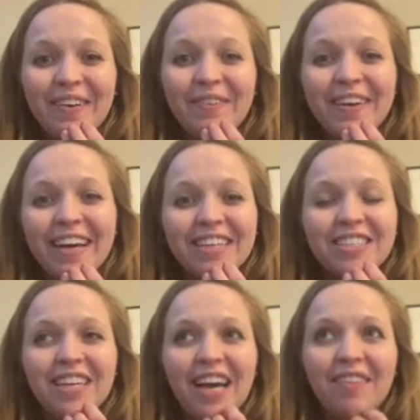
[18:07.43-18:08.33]
We
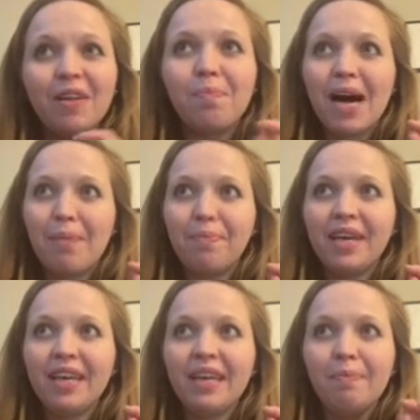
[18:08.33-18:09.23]
actually have the
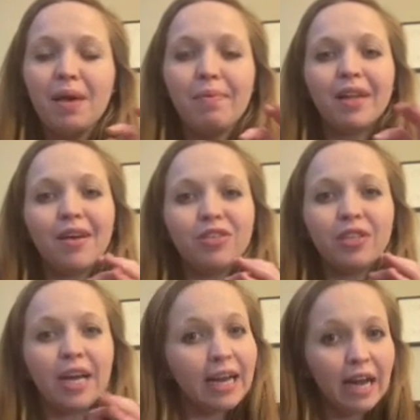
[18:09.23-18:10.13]
Boppy baby lounger
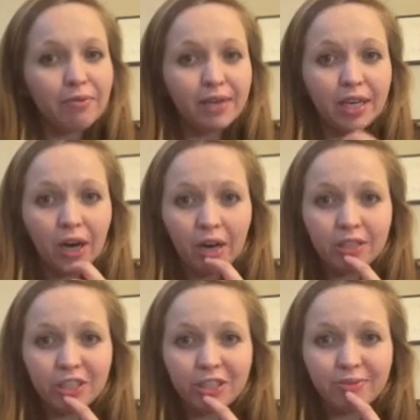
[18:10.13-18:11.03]
that got
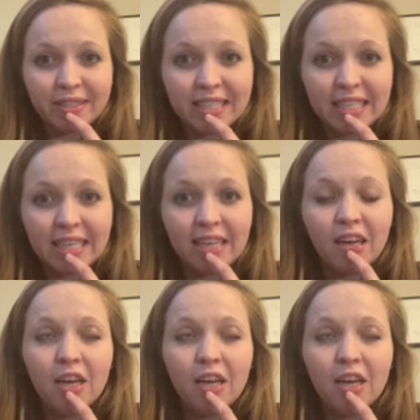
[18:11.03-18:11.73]
recalled just recently.